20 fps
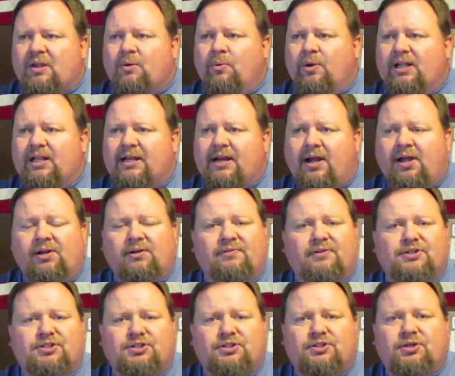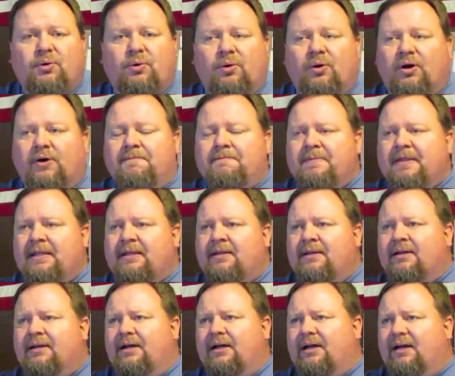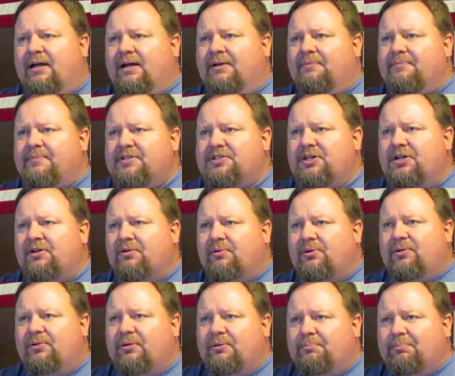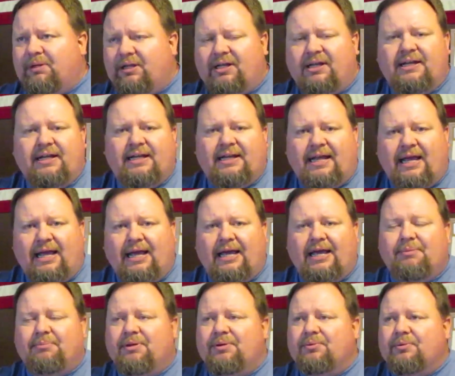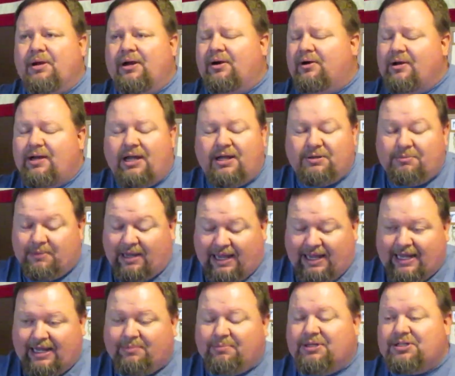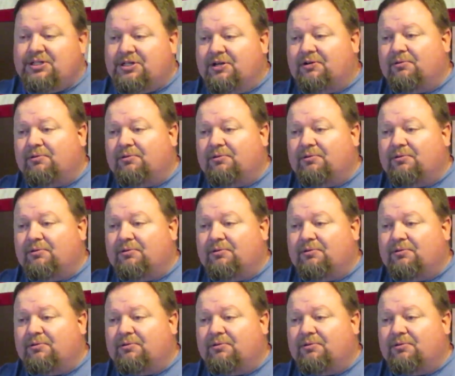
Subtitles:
Well, at Oliver's store, General Blunt and